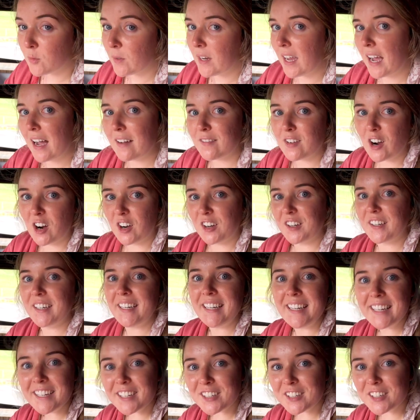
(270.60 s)
we have our
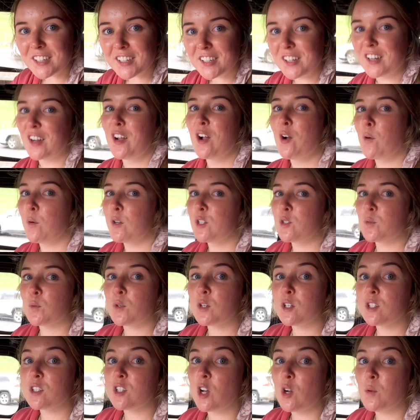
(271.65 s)
heater, which
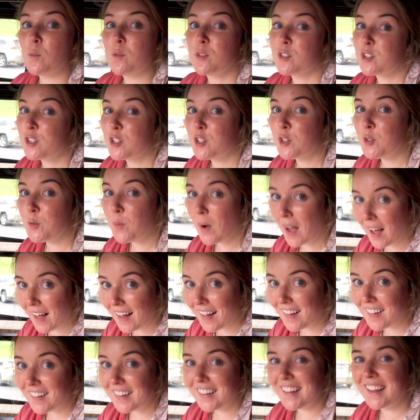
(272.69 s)
works almost too
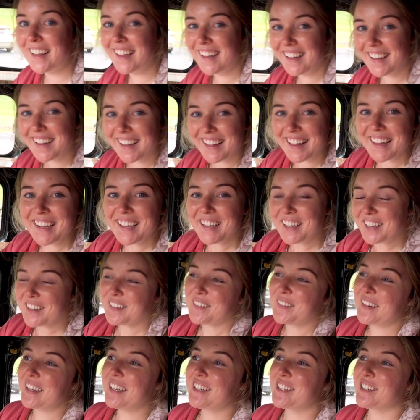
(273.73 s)
well.
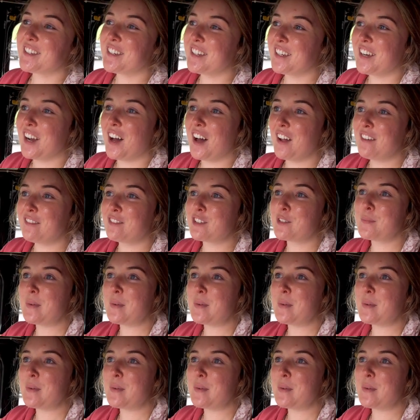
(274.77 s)
We turn it on for